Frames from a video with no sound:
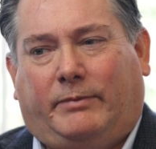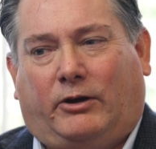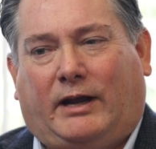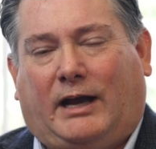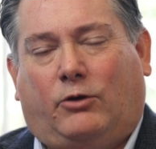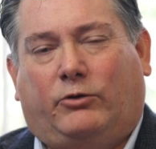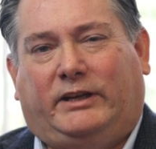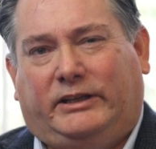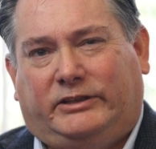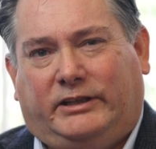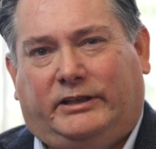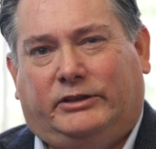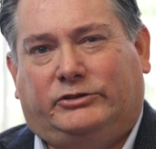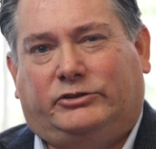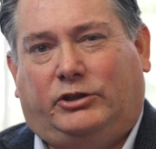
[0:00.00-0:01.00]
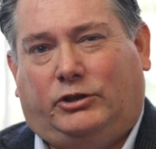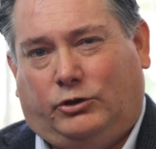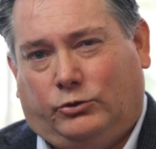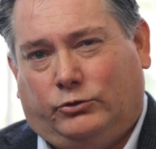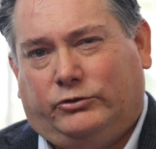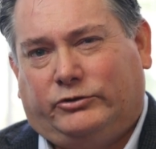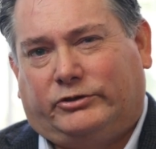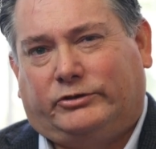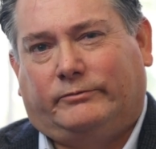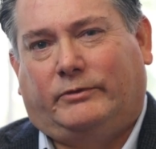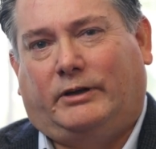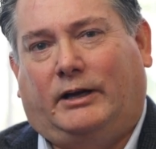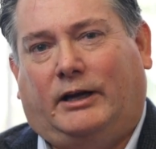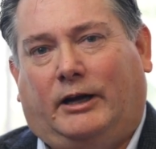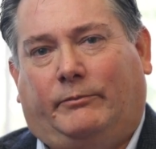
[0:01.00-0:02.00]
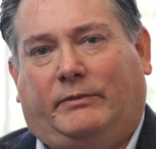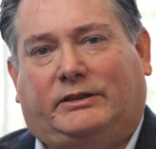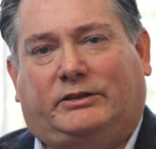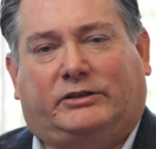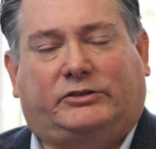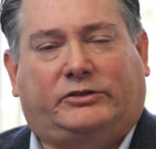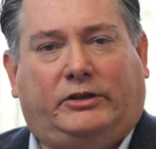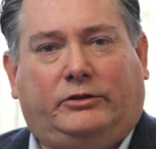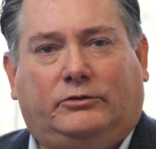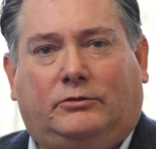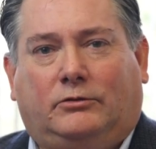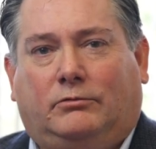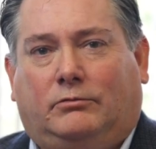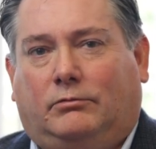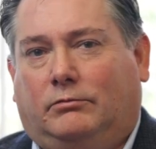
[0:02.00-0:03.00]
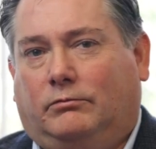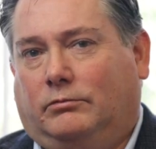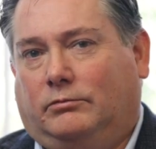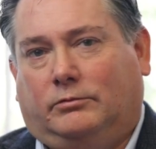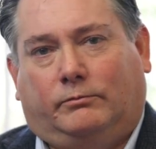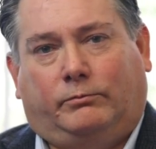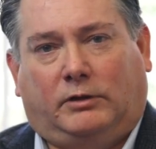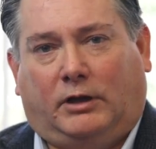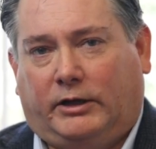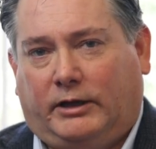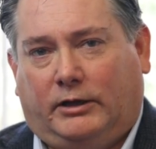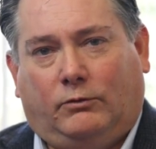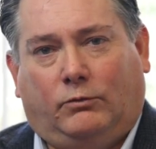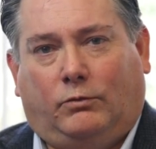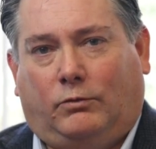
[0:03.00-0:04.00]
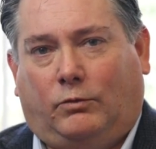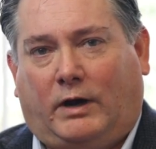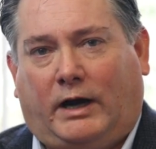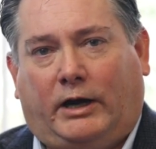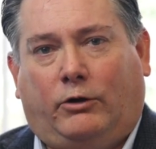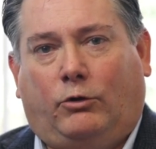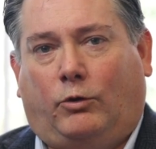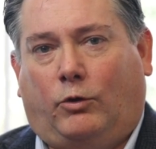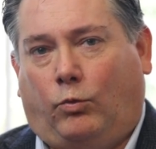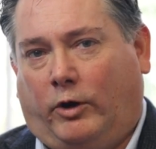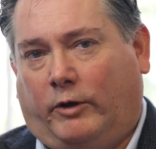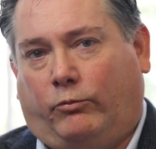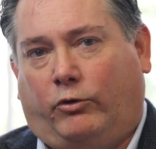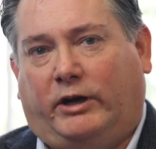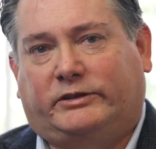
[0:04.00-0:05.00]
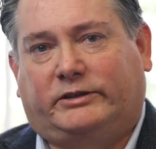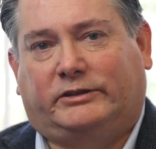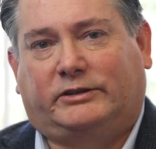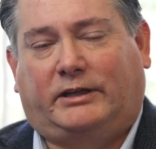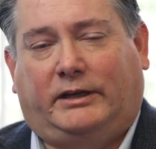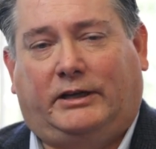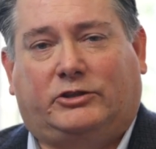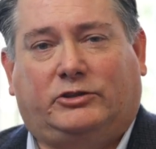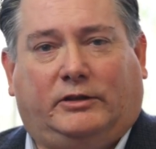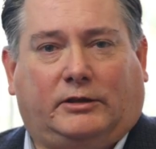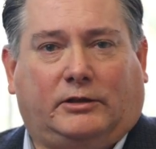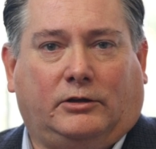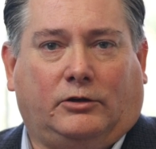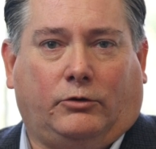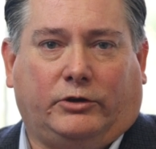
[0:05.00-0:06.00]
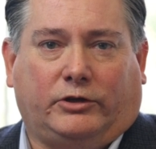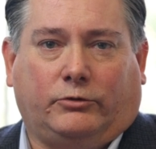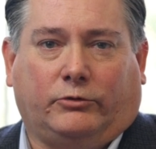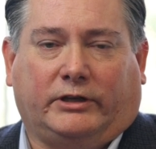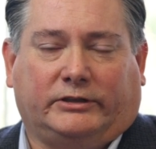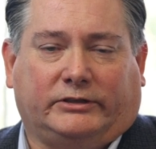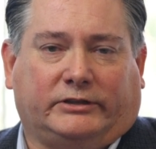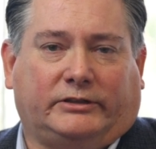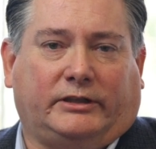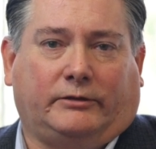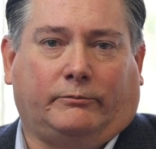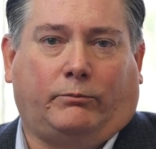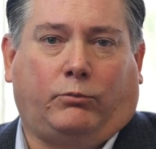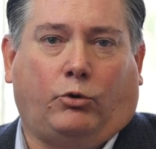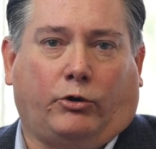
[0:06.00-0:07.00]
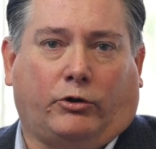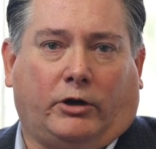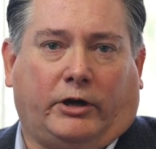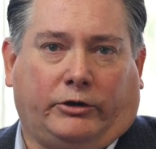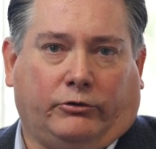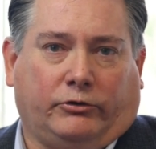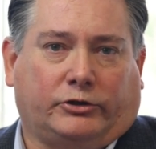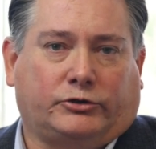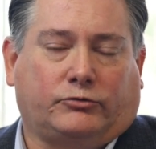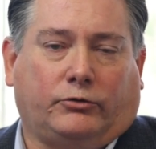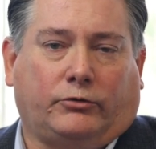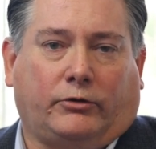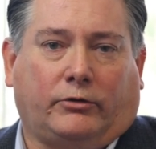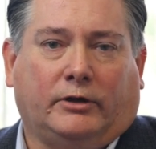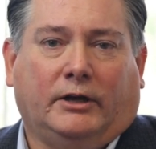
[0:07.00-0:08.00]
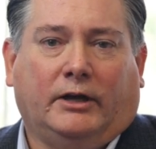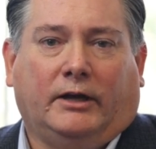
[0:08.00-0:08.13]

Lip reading: about how easy it is to use. It's a single plug-in wire with one process connection that can go into an existing port on your extruder.